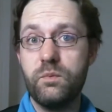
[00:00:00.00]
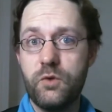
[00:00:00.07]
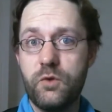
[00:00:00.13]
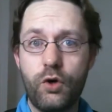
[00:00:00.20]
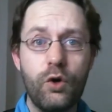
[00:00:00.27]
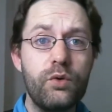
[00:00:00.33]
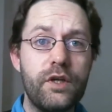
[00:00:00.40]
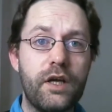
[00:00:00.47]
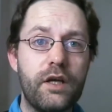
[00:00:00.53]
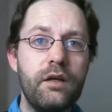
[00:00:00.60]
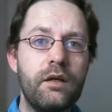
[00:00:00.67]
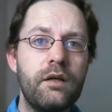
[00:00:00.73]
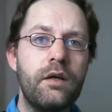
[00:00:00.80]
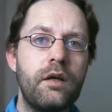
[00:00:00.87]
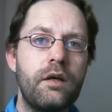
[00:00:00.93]

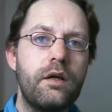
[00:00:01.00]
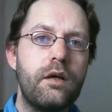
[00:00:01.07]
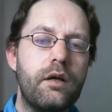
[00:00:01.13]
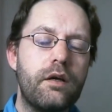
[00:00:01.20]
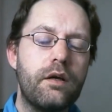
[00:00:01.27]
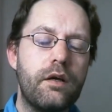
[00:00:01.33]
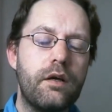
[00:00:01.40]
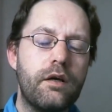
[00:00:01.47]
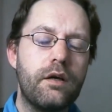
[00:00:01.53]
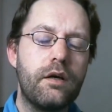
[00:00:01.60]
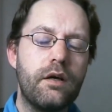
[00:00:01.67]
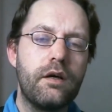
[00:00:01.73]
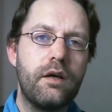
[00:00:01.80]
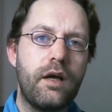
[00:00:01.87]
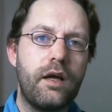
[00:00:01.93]
coding
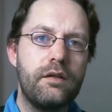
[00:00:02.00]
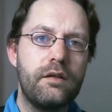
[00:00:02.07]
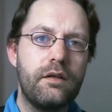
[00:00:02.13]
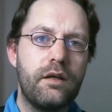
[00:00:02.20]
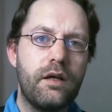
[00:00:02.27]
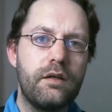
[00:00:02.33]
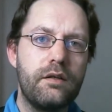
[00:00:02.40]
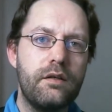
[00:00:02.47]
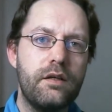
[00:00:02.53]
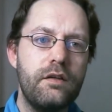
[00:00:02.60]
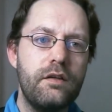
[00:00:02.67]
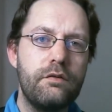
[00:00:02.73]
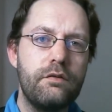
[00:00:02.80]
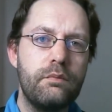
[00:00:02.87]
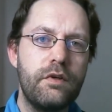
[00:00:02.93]
and
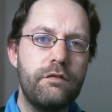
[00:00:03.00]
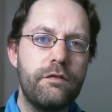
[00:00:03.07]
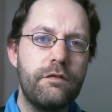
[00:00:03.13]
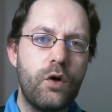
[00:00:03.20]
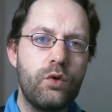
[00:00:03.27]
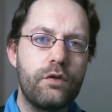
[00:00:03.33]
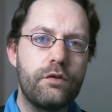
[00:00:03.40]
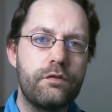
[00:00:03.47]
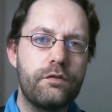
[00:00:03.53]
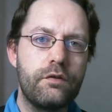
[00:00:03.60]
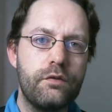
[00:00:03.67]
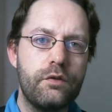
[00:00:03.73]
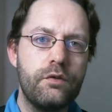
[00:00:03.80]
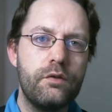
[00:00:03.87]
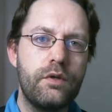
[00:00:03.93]
need to be focused to
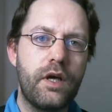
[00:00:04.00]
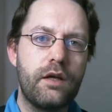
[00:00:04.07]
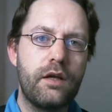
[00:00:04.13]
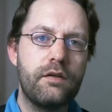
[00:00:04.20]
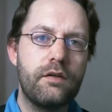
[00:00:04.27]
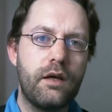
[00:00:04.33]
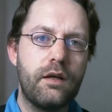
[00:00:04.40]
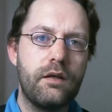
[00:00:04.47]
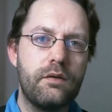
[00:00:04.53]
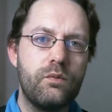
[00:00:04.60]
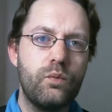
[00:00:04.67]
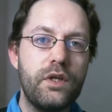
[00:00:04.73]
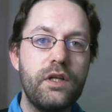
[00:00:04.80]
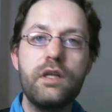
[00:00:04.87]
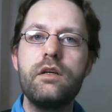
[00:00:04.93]
do that, and
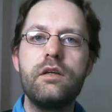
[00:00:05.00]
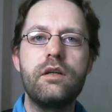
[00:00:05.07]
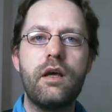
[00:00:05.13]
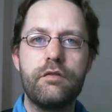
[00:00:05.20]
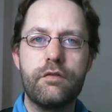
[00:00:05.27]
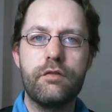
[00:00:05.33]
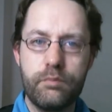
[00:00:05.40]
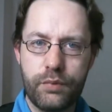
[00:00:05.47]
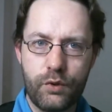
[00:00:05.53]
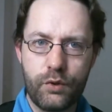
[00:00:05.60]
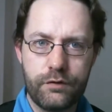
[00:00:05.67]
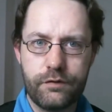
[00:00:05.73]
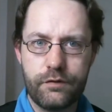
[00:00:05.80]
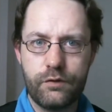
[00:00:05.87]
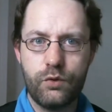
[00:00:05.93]
we didn't have a
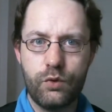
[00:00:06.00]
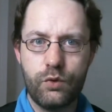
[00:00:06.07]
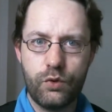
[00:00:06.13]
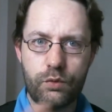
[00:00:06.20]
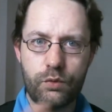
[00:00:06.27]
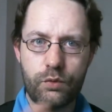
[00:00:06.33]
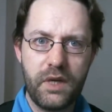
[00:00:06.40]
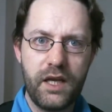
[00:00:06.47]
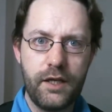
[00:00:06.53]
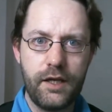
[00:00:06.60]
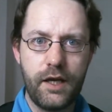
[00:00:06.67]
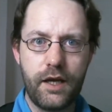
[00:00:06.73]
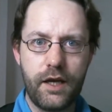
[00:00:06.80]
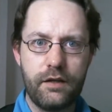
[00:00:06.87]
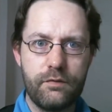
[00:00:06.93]
person who could
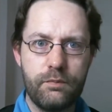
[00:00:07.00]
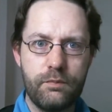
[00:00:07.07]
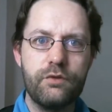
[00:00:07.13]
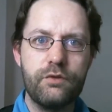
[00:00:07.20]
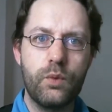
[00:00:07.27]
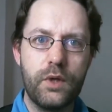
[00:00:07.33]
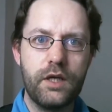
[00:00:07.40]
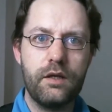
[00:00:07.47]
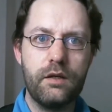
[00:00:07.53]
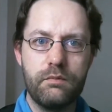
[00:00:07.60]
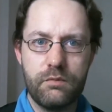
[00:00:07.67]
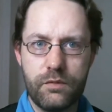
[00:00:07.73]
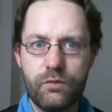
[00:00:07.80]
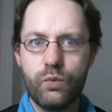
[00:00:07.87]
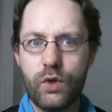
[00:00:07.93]
mediate
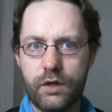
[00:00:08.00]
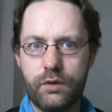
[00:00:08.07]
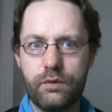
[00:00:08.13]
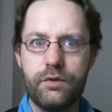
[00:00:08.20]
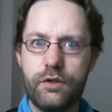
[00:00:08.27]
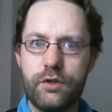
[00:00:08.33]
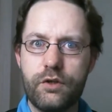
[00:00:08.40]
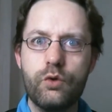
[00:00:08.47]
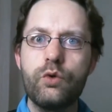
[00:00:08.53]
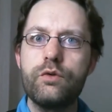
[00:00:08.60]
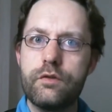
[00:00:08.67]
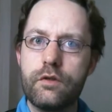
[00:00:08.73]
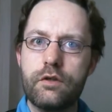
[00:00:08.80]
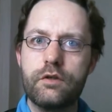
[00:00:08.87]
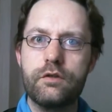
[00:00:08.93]
between, well, the
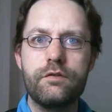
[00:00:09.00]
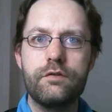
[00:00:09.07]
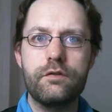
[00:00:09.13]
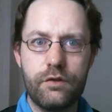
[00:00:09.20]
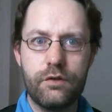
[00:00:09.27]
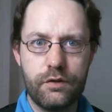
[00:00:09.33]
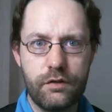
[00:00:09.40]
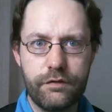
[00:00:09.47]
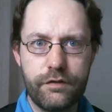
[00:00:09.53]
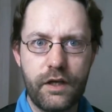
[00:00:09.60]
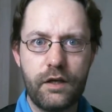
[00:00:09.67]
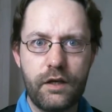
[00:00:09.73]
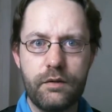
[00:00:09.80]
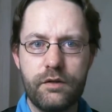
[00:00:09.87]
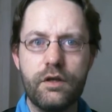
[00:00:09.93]
users,
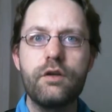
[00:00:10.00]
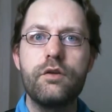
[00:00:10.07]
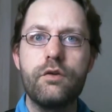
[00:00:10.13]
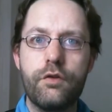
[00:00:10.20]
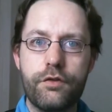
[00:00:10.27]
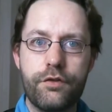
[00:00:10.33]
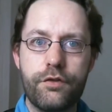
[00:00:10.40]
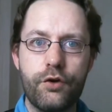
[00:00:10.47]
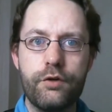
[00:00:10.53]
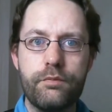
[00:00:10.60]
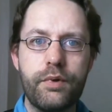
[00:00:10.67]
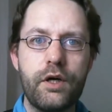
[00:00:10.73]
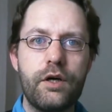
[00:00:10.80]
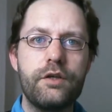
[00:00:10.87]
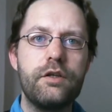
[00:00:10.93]
the
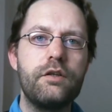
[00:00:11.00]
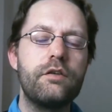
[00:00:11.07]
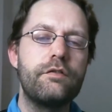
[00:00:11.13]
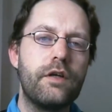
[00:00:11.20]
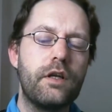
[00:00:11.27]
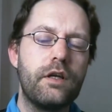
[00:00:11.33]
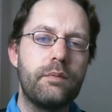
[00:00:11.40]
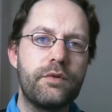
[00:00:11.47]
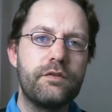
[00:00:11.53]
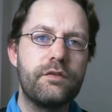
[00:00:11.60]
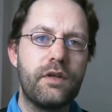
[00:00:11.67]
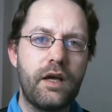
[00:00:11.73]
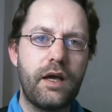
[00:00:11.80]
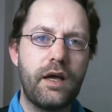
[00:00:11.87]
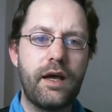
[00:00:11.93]
third-party developers,
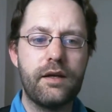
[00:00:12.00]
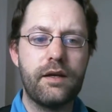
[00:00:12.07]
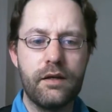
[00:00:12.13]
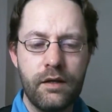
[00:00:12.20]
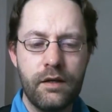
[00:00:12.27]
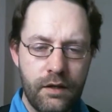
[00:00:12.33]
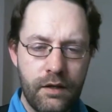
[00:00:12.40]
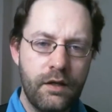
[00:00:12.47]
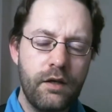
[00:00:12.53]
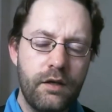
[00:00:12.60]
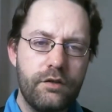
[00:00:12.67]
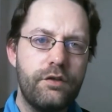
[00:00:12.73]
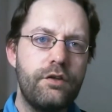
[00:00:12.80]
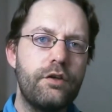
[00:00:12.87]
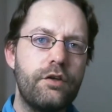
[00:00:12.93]
and
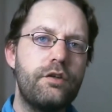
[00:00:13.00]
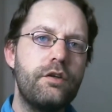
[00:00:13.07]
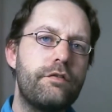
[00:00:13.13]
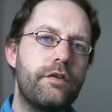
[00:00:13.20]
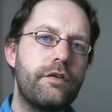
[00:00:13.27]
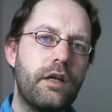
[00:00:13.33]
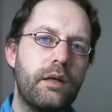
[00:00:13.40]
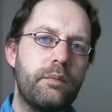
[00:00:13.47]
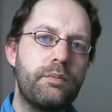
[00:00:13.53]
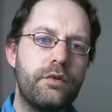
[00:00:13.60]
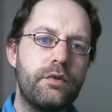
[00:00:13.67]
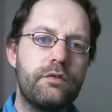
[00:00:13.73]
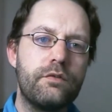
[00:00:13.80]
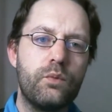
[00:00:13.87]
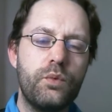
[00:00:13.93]
the
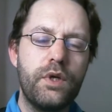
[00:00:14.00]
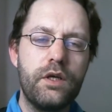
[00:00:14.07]
developers.